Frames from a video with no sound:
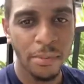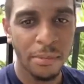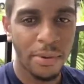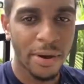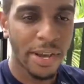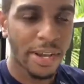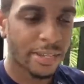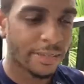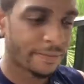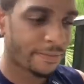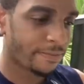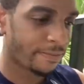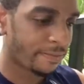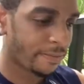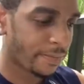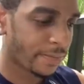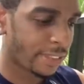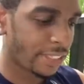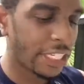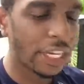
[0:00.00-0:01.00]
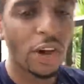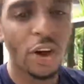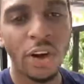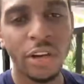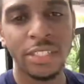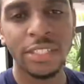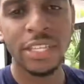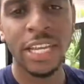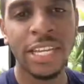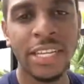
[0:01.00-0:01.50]
but
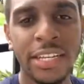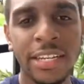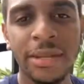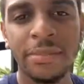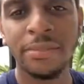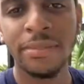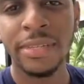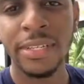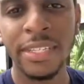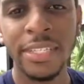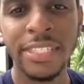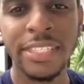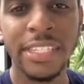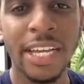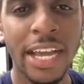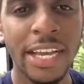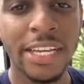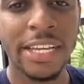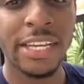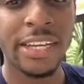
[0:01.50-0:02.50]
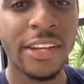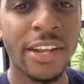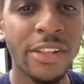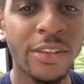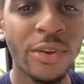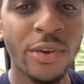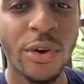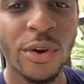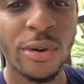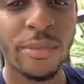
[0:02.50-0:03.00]
Seahawks ended up signing
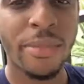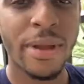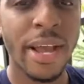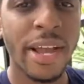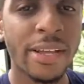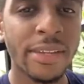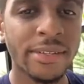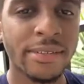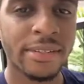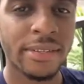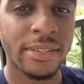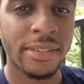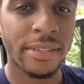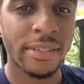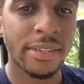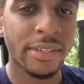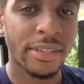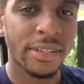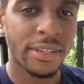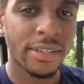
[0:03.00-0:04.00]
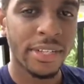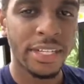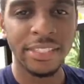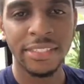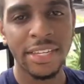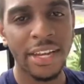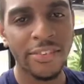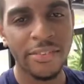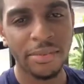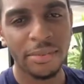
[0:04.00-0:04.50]
another quarterback
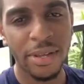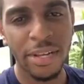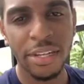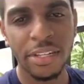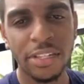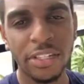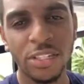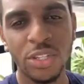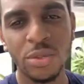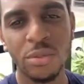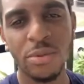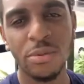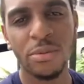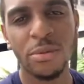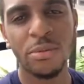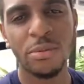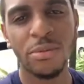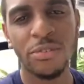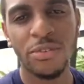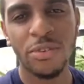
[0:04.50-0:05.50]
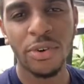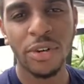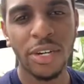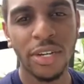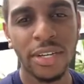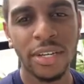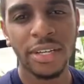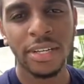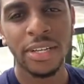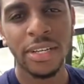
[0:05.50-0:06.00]
that's never played in the Super Bowl before.
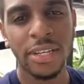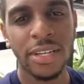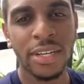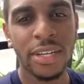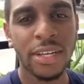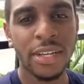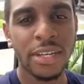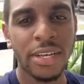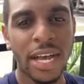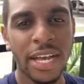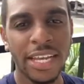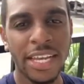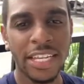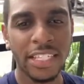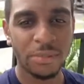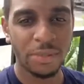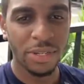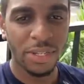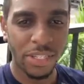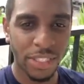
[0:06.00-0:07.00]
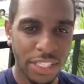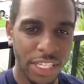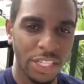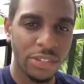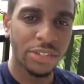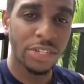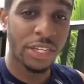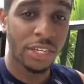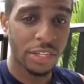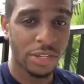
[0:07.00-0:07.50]
I guess because
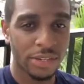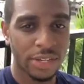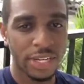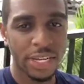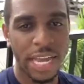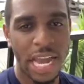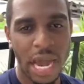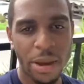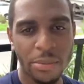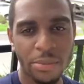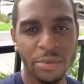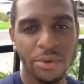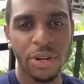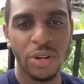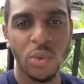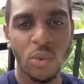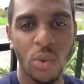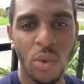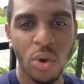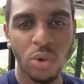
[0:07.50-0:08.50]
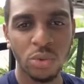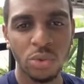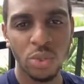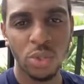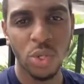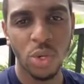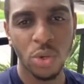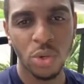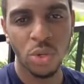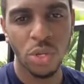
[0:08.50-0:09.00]
he'll kneel and Kaepernick won't.
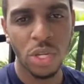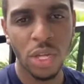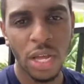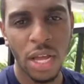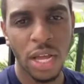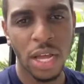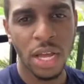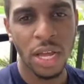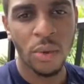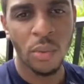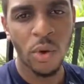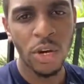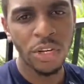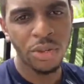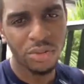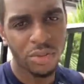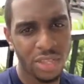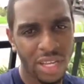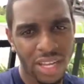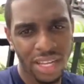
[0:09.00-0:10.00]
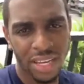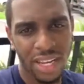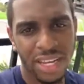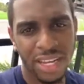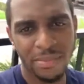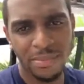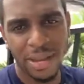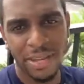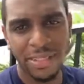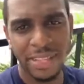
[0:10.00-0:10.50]
So what do you think, like,
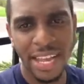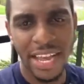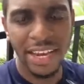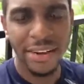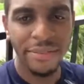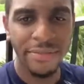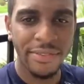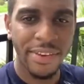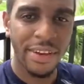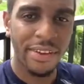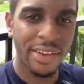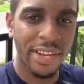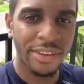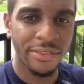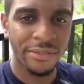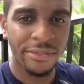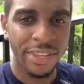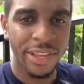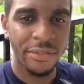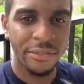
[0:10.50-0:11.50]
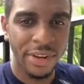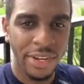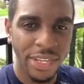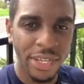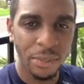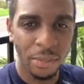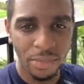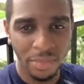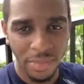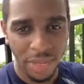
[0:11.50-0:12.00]
about the NFL? Like,
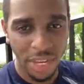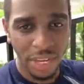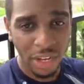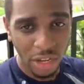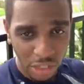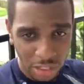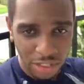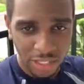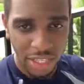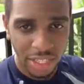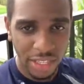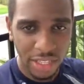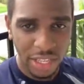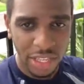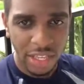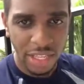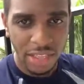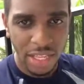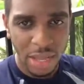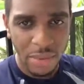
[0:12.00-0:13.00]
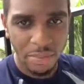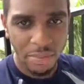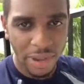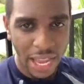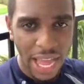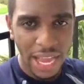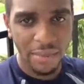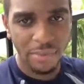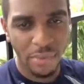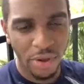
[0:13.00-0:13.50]
it looks like they
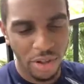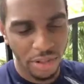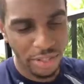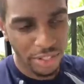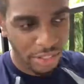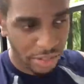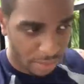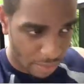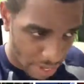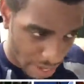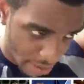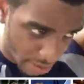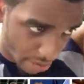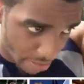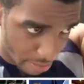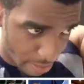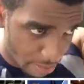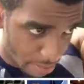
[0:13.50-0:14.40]
blackballed this man.